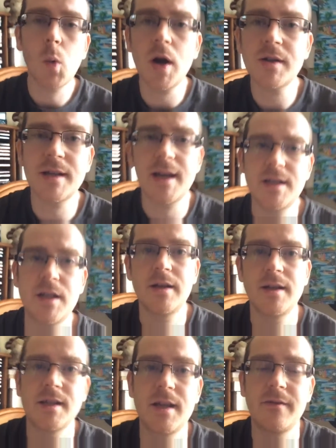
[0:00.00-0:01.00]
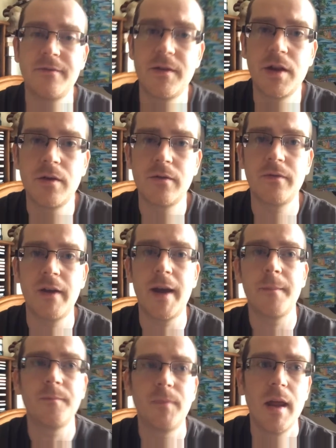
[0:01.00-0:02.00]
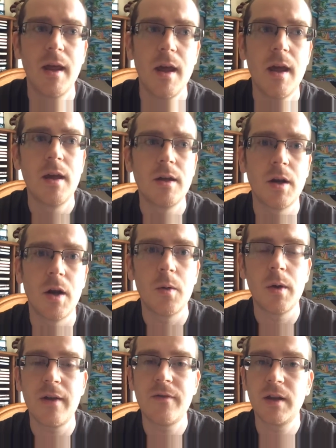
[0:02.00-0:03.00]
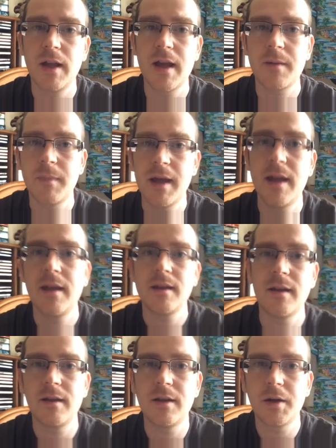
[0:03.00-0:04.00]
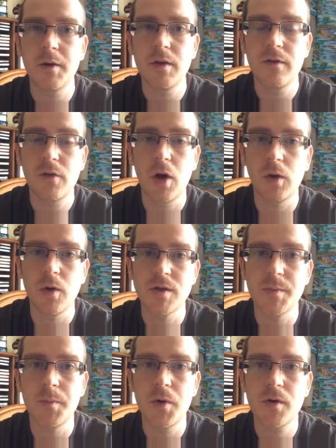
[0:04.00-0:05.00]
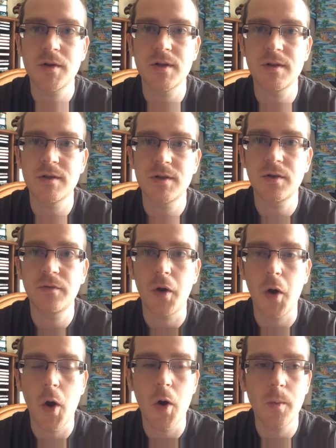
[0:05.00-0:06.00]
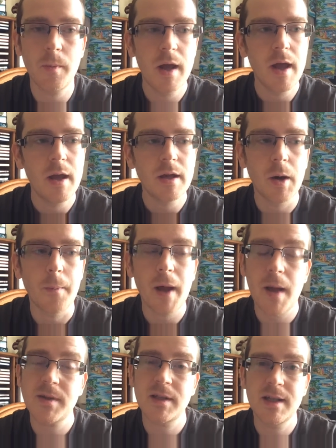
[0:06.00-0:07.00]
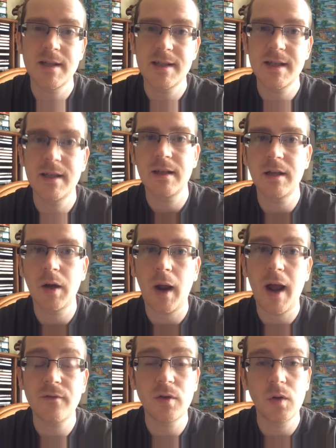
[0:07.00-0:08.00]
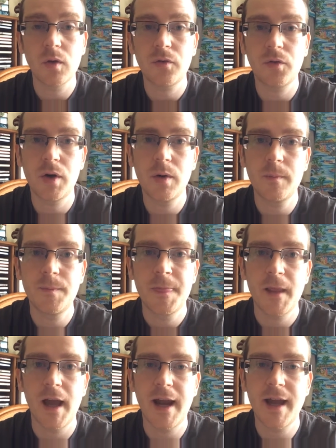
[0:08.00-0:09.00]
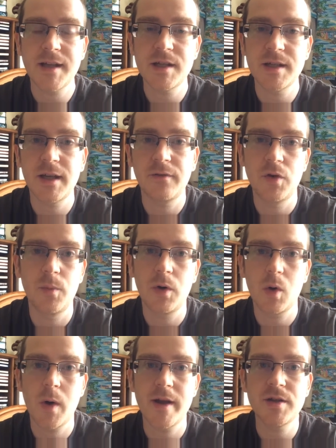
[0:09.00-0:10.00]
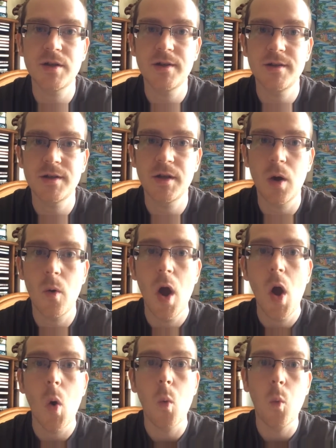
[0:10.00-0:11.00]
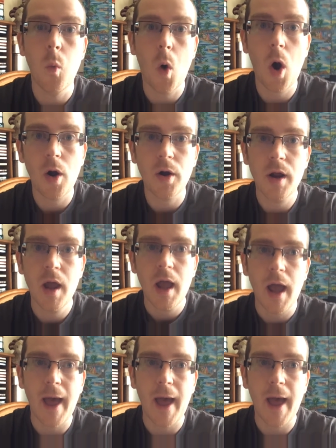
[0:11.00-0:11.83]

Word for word: what I'd say to you is, if you've if you're like me, you've got loads of books and stuff at home, perhaps consider having a look through and ask yourself a number of questions. One,